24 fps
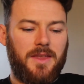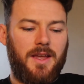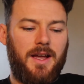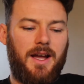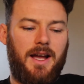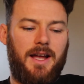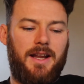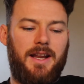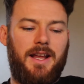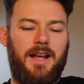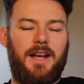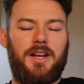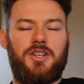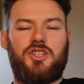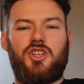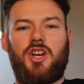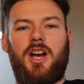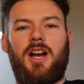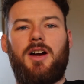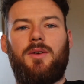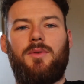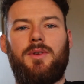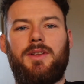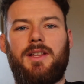And
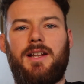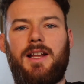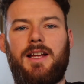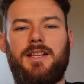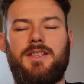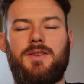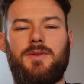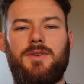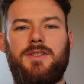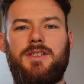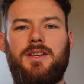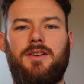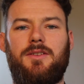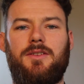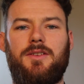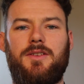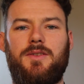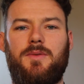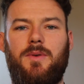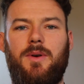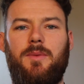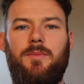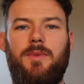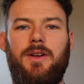Jer, one of the lads who was doing the
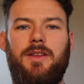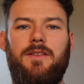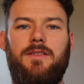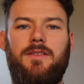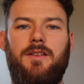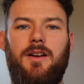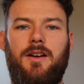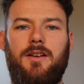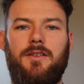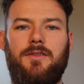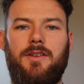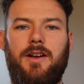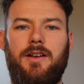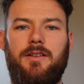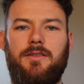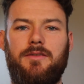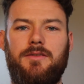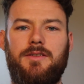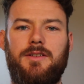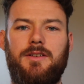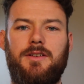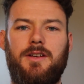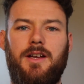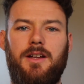swim with, turned
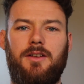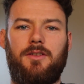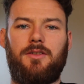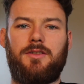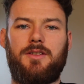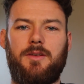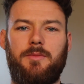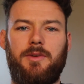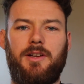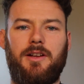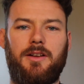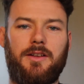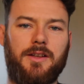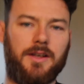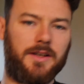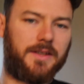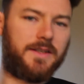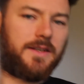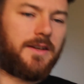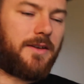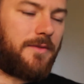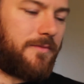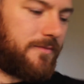around and looked at me like this,